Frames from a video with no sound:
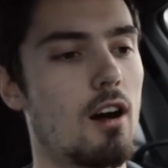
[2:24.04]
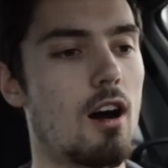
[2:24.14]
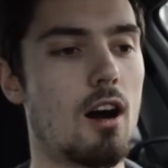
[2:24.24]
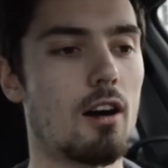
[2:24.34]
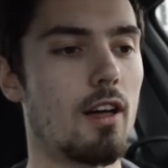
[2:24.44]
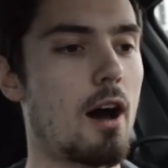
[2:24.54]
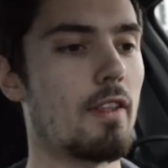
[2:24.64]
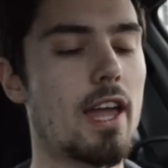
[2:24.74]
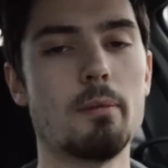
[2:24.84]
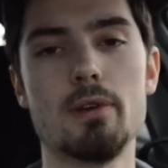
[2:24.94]
how
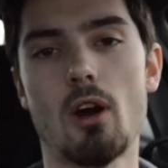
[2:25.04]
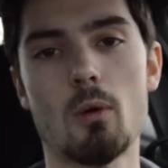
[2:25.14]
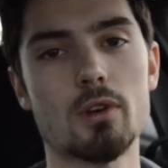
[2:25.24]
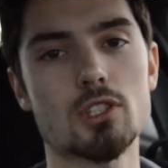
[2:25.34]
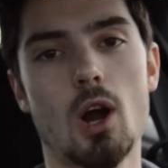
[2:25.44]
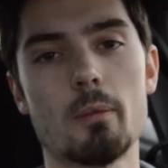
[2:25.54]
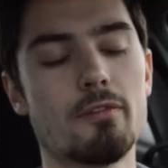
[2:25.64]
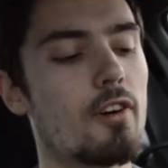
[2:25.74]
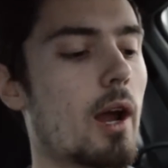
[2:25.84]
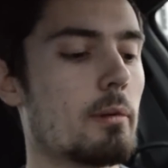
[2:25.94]
the APR one is
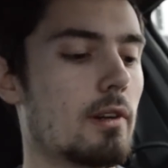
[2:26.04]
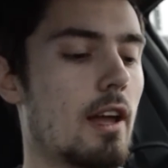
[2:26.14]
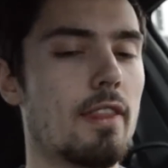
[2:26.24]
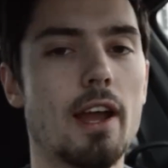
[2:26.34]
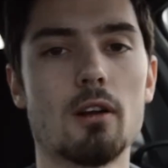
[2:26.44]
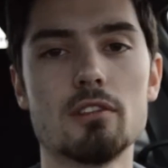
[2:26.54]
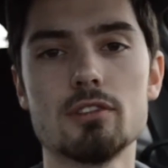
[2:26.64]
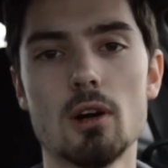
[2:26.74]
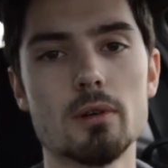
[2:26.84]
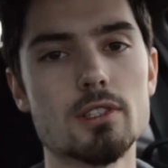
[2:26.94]
carbon fiber and the
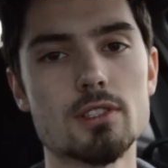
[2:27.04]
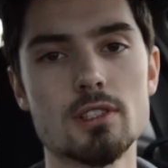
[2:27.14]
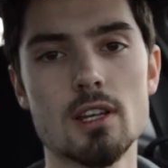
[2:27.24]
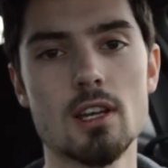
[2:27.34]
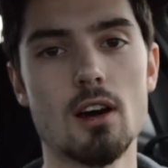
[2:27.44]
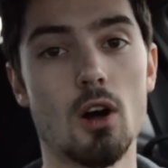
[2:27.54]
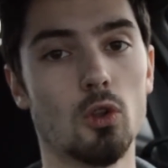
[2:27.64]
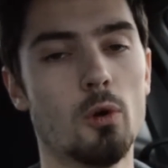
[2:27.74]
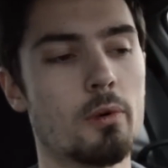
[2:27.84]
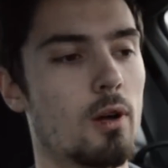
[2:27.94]
Aeroflow is
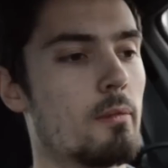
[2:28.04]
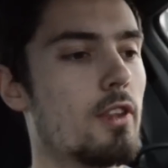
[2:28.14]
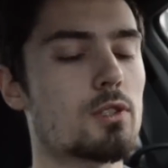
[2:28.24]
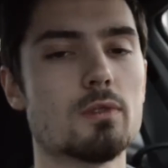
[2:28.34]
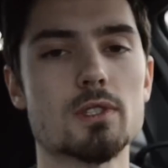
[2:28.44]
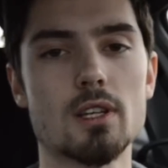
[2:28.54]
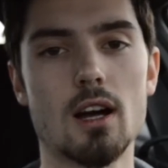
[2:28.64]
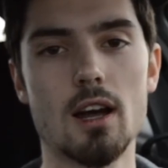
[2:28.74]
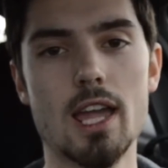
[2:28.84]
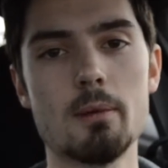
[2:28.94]
aluminum. This one's
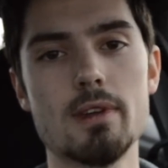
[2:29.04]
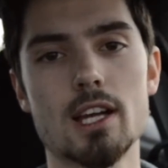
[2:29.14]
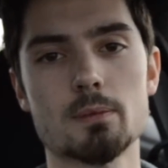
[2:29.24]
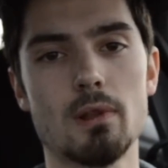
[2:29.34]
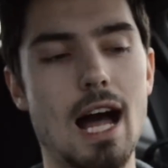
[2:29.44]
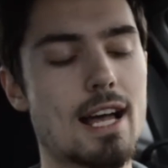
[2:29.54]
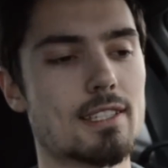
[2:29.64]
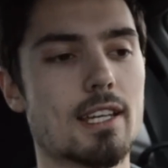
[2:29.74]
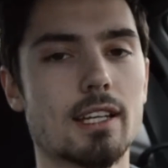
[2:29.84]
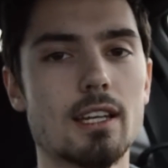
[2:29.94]
ABS
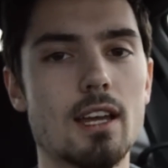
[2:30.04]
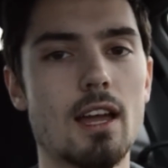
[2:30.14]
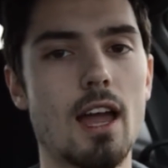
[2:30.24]
plastic.